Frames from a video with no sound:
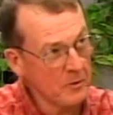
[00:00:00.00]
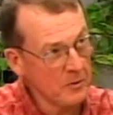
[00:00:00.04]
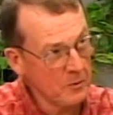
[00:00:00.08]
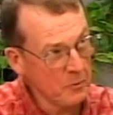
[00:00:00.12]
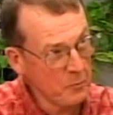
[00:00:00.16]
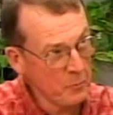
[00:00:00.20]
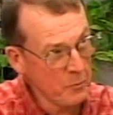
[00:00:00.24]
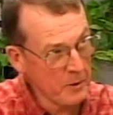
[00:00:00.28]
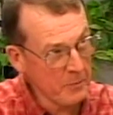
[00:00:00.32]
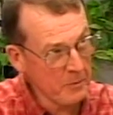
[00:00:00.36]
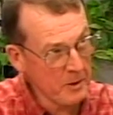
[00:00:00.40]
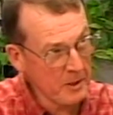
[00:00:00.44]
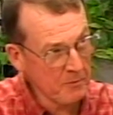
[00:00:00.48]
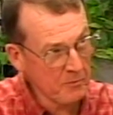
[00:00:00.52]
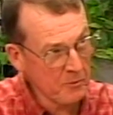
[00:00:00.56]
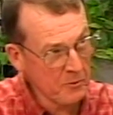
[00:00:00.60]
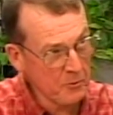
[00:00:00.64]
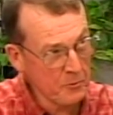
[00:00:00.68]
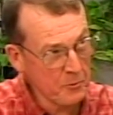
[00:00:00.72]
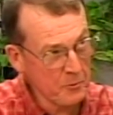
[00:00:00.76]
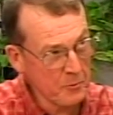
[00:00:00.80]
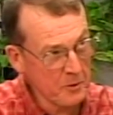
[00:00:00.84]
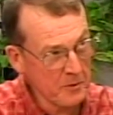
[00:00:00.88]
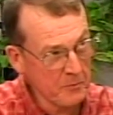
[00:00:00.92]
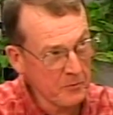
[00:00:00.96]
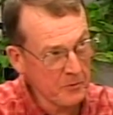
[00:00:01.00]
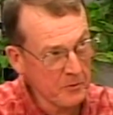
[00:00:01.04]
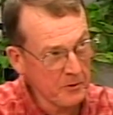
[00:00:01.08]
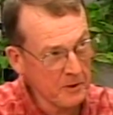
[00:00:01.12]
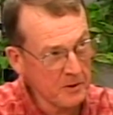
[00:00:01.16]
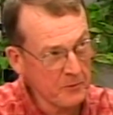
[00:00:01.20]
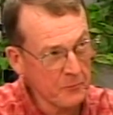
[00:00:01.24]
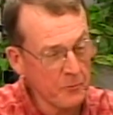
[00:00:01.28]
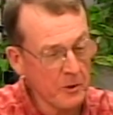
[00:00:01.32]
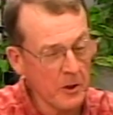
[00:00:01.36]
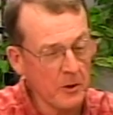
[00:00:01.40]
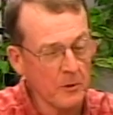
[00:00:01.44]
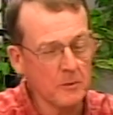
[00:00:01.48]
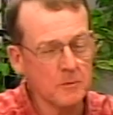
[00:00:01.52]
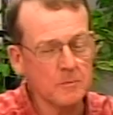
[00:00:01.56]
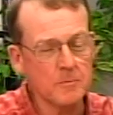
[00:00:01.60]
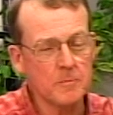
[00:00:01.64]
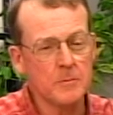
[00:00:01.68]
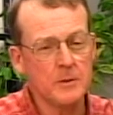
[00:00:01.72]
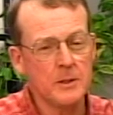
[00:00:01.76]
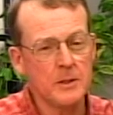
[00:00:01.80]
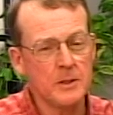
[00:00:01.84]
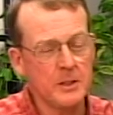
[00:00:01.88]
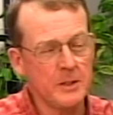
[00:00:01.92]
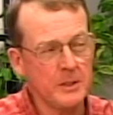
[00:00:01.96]
we went through with the first vote,
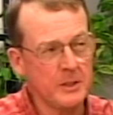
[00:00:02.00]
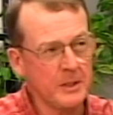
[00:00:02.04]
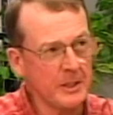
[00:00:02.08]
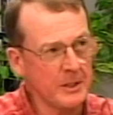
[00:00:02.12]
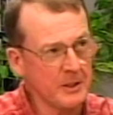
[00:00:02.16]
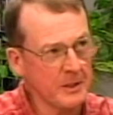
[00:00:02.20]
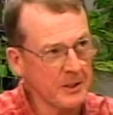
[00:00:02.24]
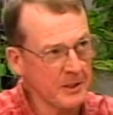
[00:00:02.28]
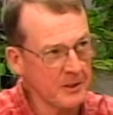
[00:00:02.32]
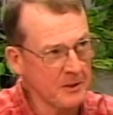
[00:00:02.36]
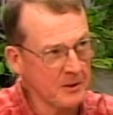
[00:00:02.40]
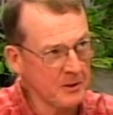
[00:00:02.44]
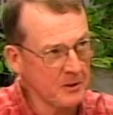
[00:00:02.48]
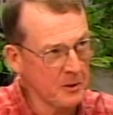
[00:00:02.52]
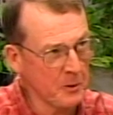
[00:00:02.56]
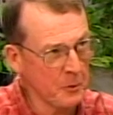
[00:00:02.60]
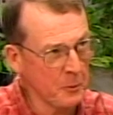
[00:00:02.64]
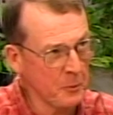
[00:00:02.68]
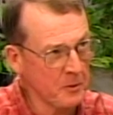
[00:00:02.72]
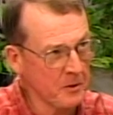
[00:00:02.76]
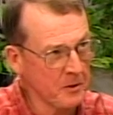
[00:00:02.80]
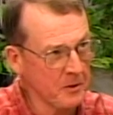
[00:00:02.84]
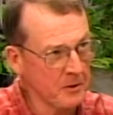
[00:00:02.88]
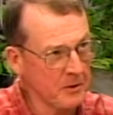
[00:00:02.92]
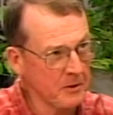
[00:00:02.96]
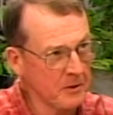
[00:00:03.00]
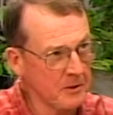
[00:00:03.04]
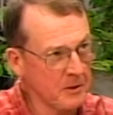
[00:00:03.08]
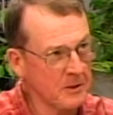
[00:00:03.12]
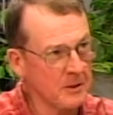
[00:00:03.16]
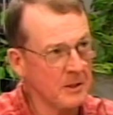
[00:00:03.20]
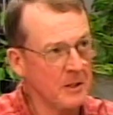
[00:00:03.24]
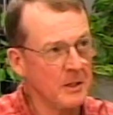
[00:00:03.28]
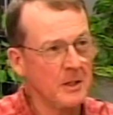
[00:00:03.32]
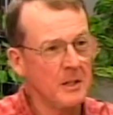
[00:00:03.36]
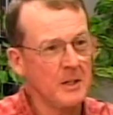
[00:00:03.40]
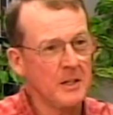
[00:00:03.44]
didn't hit the 2/3,